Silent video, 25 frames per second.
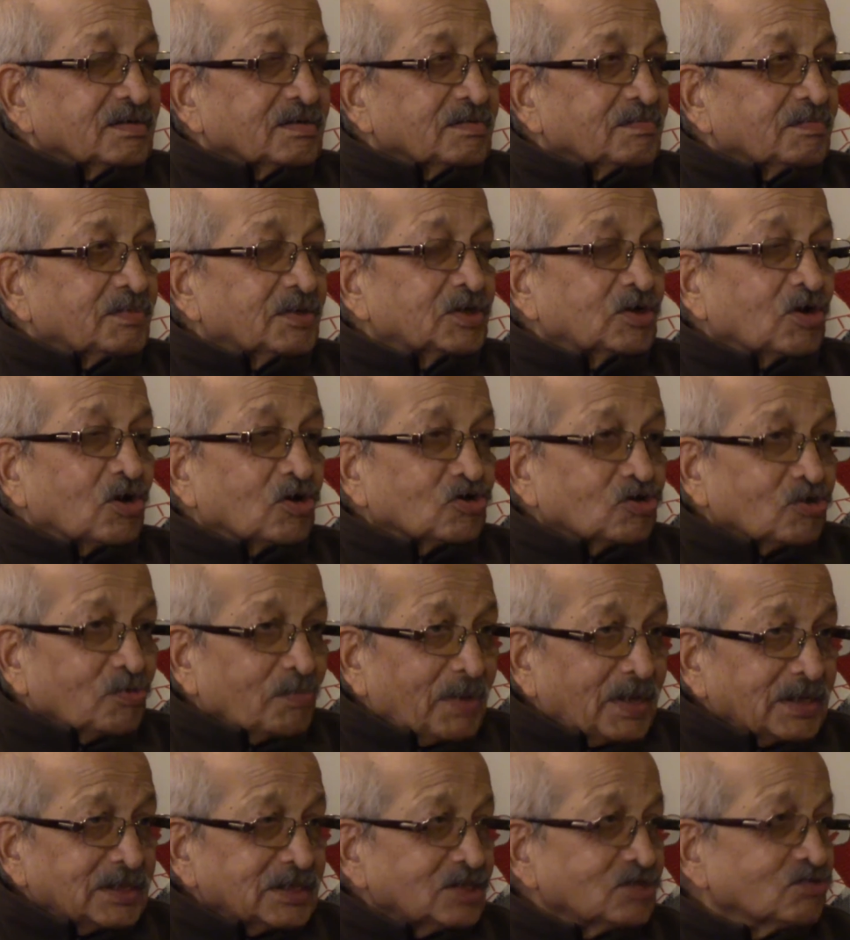But not to
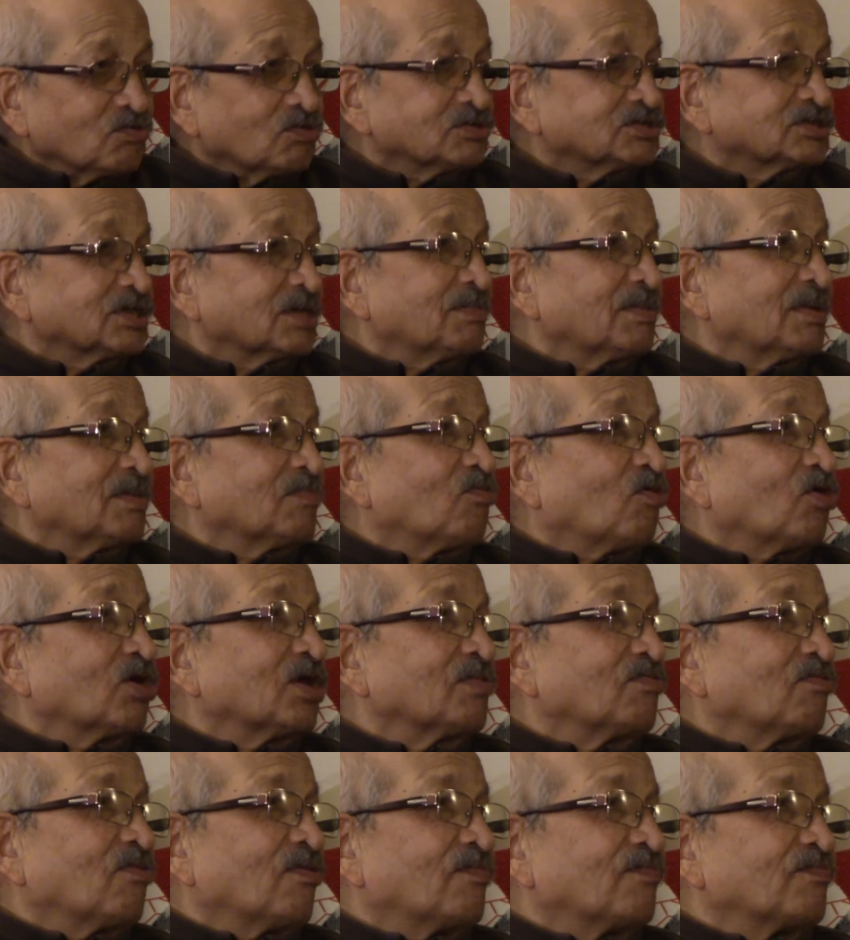measure yourself in body
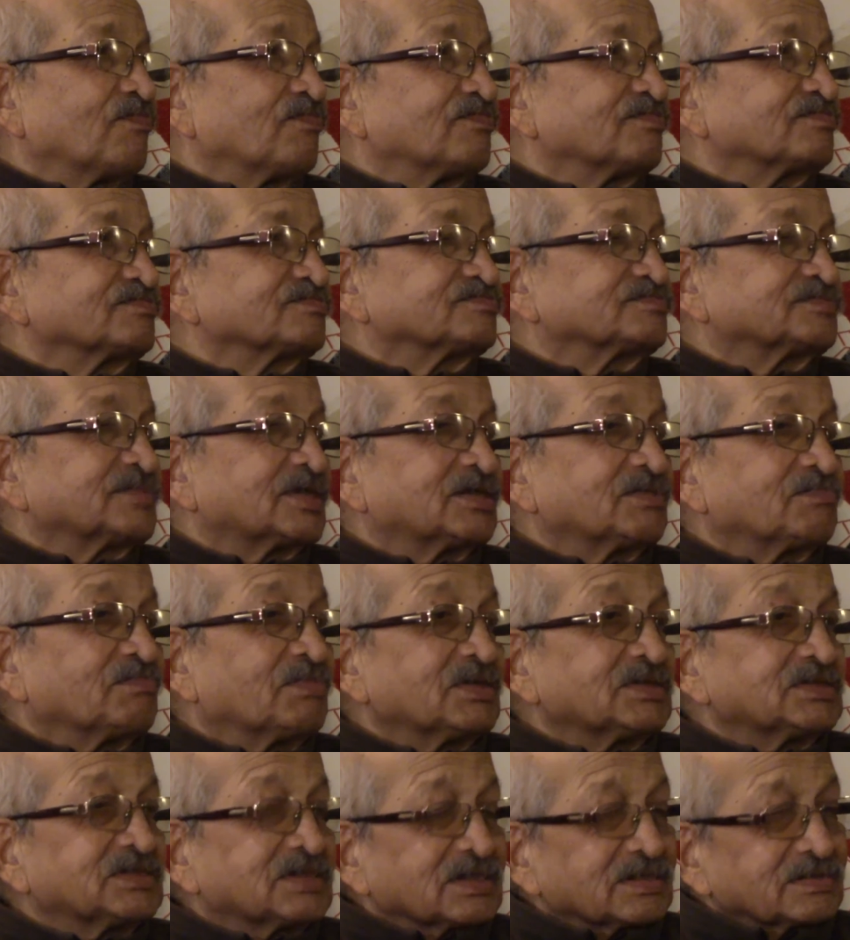form, which is
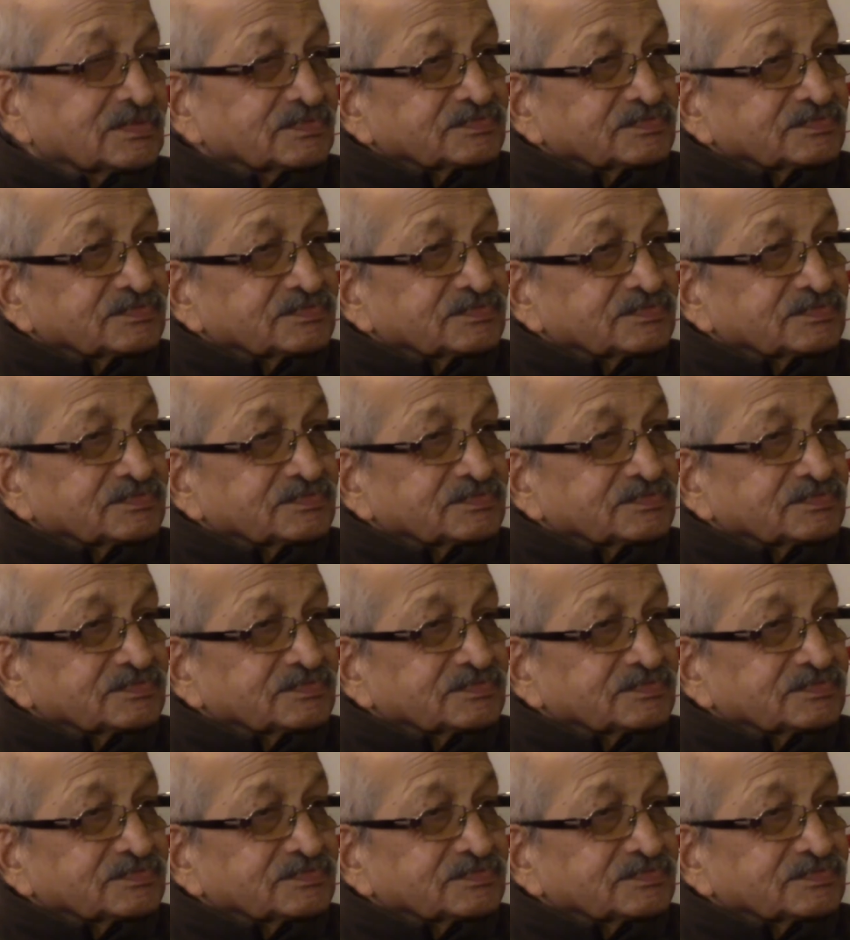busting.